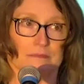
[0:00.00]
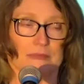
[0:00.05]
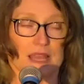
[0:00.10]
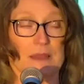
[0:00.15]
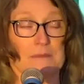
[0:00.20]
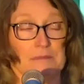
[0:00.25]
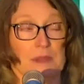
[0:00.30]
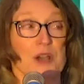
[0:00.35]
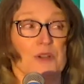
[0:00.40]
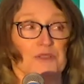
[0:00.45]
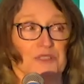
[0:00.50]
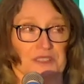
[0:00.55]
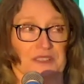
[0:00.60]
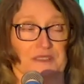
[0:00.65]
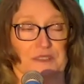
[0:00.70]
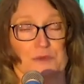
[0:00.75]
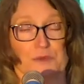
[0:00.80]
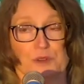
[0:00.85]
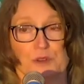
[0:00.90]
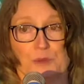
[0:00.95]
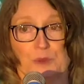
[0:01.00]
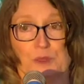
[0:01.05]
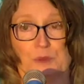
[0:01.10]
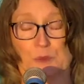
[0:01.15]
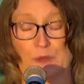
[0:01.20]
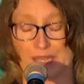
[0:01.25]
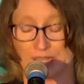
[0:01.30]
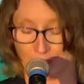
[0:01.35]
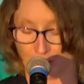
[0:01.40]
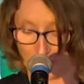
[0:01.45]
and most of the Ruby
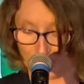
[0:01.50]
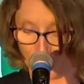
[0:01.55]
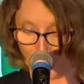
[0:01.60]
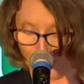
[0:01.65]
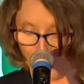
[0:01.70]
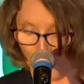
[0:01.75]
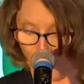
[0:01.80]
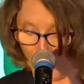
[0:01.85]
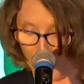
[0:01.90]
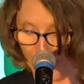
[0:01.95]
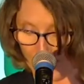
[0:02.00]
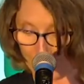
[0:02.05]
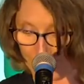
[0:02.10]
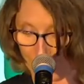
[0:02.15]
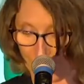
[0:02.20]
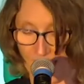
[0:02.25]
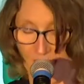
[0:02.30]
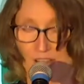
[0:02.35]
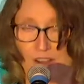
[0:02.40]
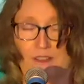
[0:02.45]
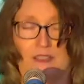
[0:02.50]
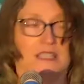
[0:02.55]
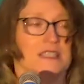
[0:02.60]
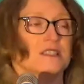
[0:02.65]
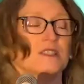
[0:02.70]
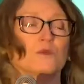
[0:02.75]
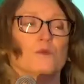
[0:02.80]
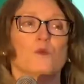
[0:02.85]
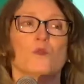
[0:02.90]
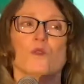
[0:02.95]
winners before me have shared, this
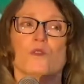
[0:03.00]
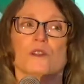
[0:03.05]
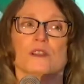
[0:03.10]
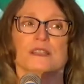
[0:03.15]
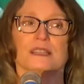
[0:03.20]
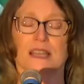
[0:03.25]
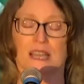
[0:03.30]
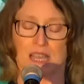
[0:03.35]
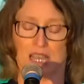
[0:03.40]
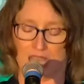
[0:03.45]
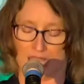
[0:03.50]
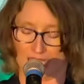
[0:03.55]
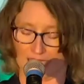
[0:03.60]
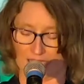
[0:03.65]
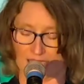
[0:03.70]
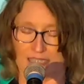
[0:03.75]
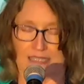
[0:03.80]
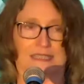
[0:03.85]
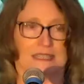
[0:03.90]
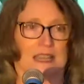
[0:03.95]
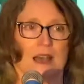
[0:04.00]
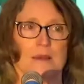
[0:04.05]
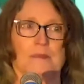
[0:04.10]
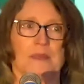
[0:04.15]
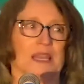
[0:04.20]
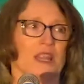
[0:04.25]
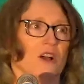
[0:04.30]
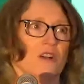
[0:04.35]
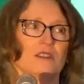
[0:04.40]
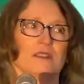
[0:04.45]
award does not
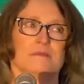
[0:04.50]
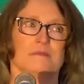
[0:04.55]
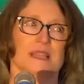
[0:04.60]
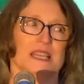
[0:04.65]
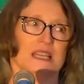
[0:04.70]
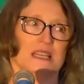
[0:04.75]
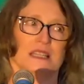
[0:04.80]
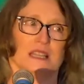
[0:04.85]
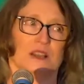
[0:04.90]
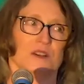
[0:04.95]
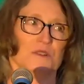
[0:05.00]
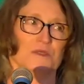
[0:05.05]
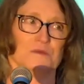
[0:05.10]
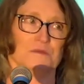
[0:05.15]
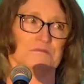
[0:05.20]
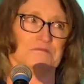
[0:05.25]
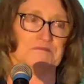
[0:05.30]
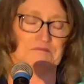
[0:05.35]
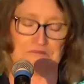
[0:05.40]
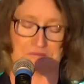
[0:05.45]
belong to me alone,